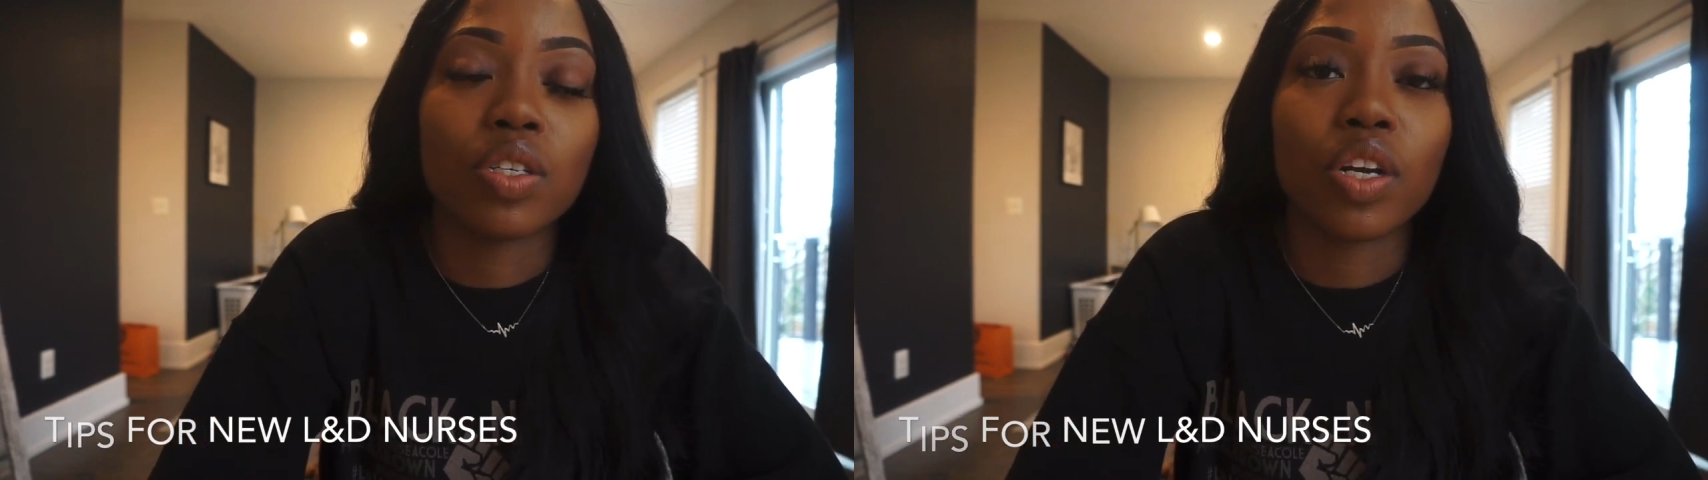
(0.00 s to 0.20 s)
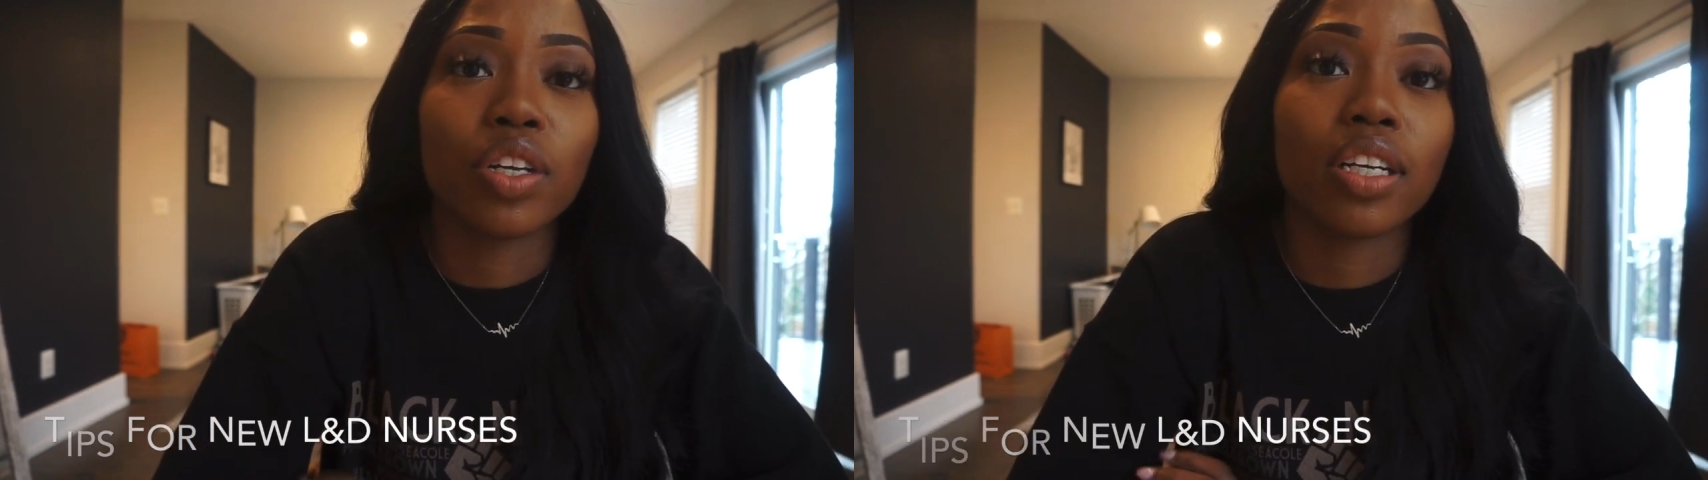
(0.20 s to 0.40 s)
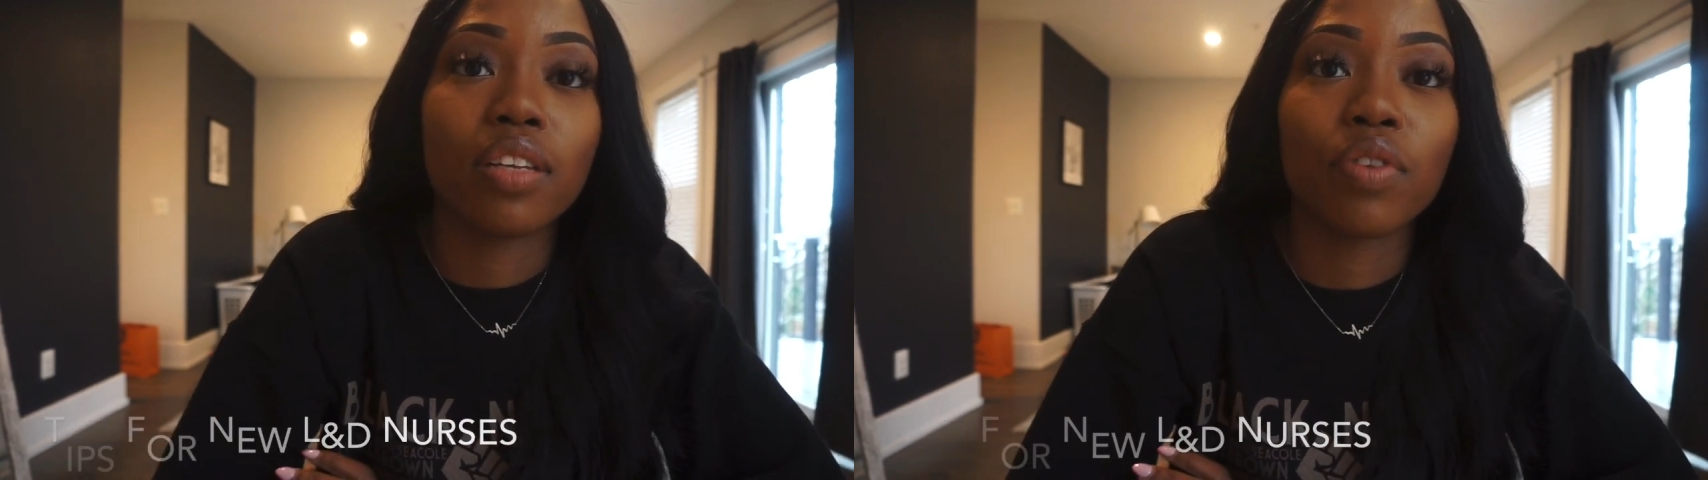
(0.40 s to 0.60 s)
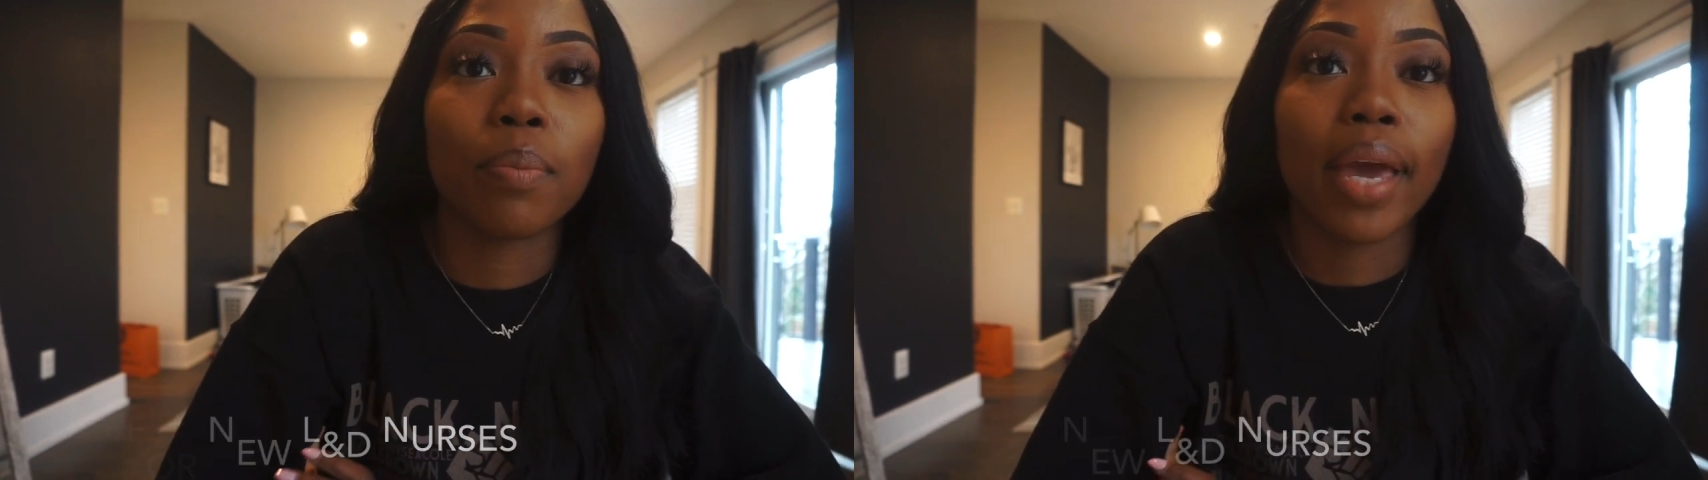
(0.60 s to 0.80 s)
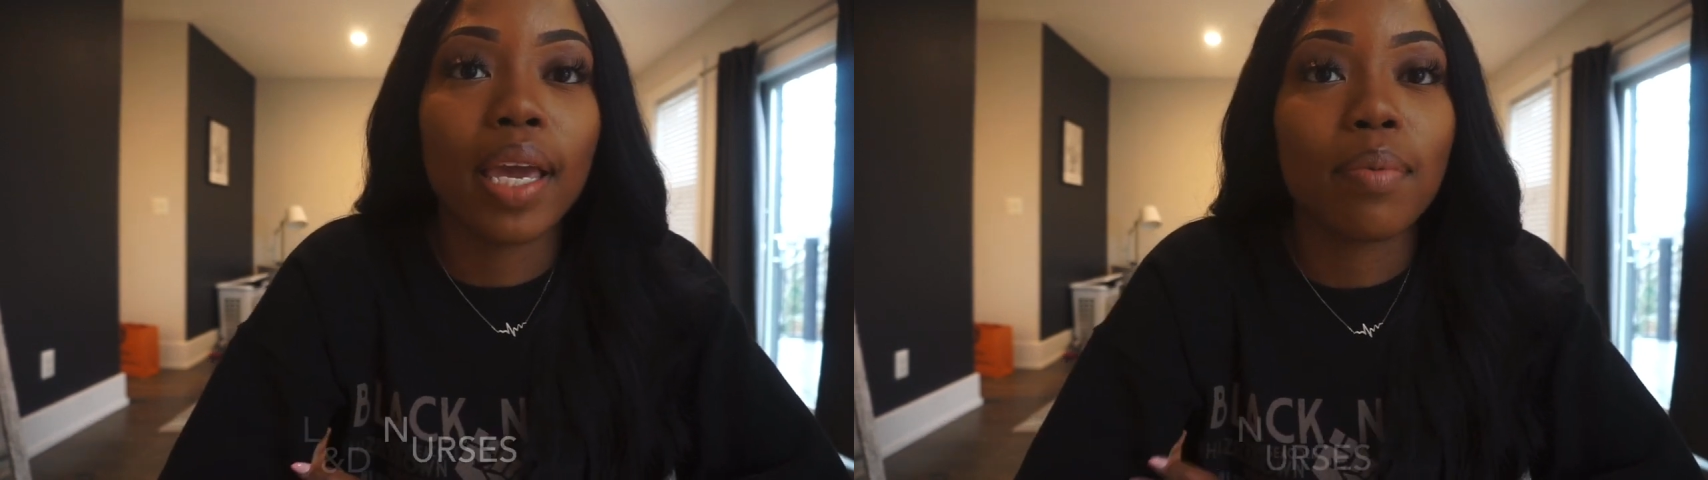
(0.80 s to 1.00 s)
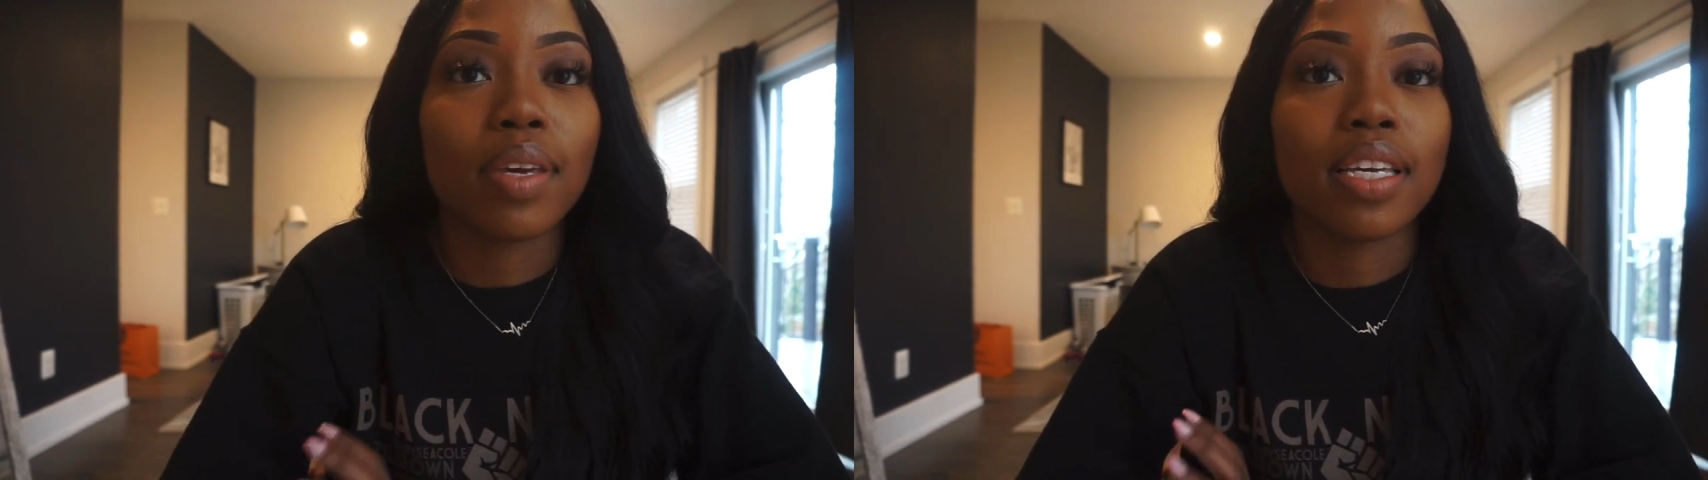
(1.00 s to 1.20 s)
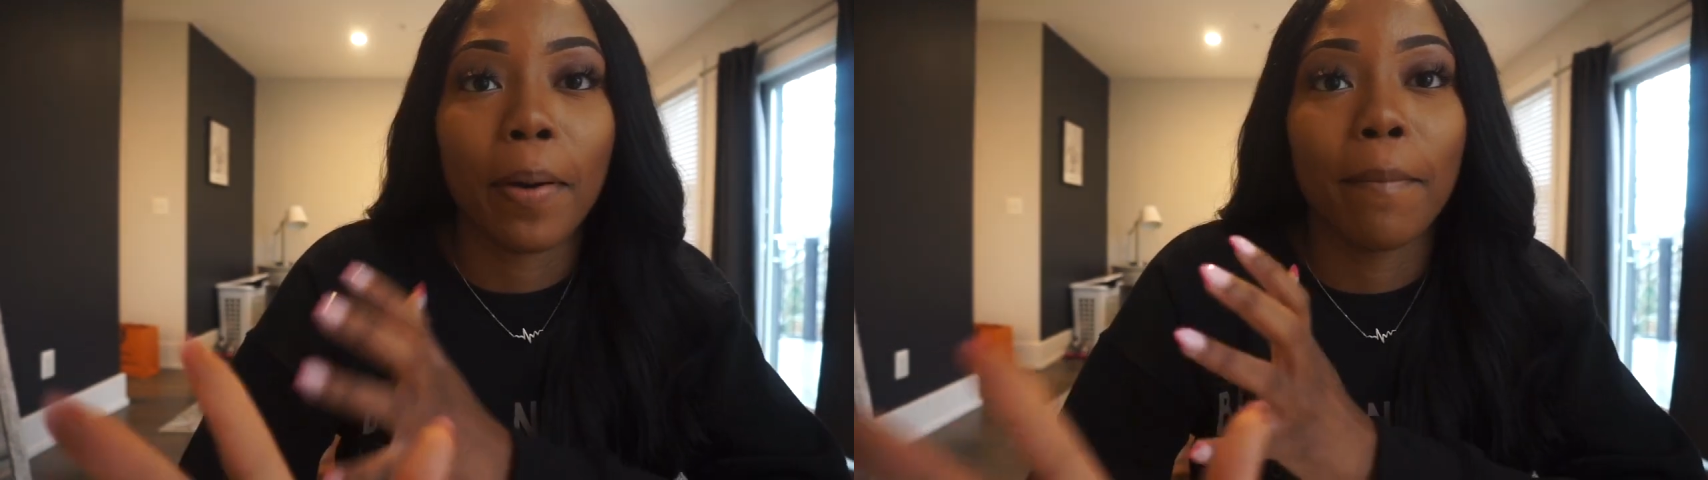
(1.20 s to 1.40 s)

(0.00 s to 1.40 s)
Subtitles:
you know, you're delivering babies,